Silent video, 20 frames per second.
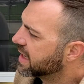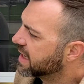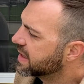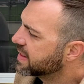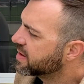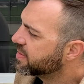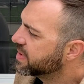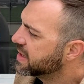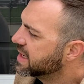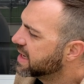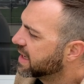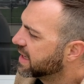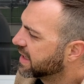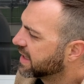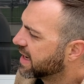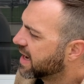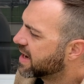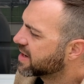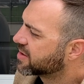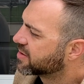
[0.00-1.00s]
In the
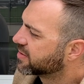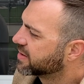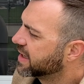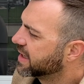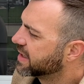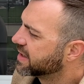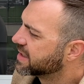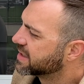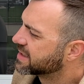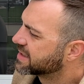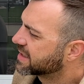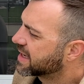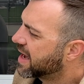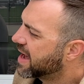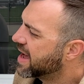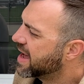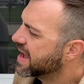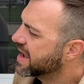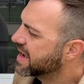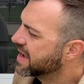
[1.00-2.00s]
beginning, God created the
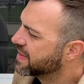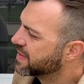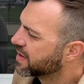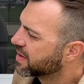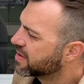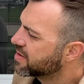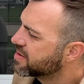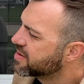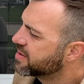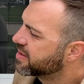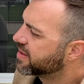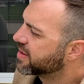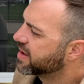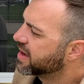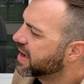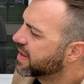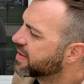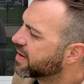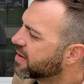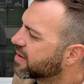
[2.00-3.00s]
sky and
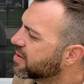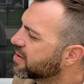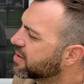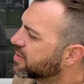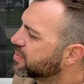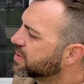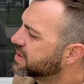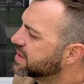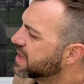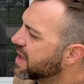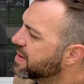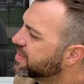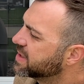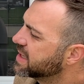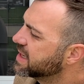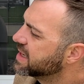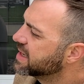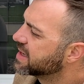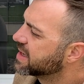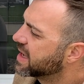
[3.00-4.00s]
the earth was
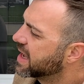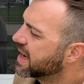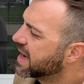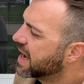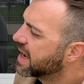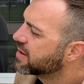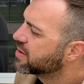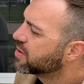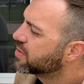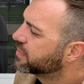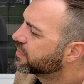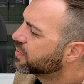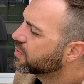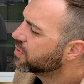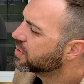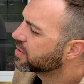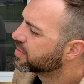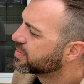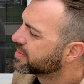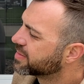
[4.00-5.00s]
empty and had no
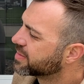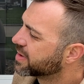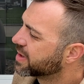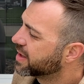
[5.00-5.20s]
form.